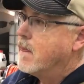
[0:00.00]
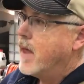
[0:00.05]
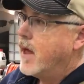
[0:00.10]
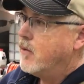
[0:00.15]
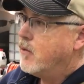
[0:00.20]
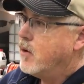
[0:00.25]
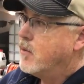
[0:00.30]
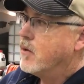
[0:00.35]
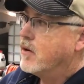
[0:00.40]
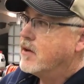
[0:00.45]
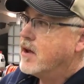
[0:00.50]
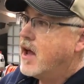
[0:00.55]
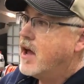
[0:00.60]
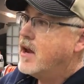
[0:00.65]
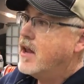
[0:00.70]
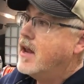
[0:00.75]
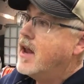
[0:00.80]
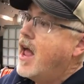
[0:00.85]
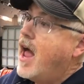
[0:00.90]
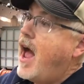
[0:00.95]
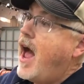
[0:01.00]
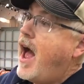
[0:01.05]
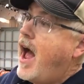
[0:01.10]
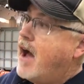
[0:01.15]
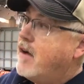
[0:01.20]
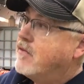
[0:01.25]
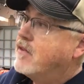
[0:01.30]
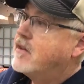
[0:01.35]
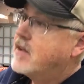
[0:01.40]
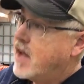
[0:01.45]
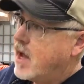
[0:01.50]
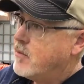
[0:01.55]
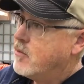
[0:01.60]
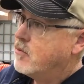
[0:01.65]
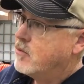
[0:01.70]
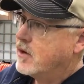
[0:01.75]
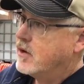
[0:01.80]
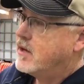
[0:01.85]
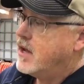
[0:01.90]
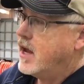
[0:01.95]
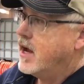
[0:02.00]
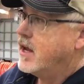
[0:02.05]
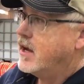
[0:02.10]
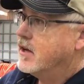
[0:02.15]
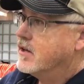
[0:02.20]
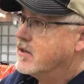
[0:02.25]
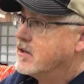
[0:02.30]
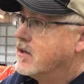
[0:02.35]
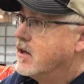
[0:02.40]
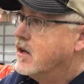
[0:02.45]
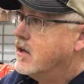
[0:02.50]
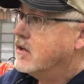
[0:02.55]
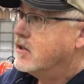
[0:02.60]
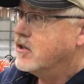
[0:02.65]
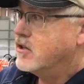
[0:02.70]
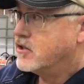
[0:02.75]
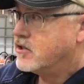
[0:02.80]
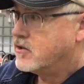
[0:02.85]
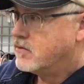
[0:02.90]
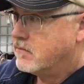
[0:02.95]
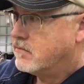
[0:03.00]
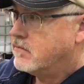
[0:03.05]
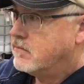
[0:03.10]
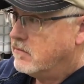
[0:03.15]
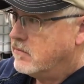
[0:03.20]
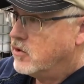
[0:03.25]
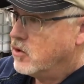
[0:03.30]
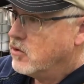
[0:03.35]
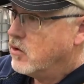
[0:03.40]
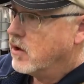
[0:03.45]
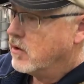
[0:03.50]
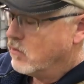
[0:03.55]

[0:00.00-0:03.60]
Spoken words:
And we were done in half the time it would have taken us to do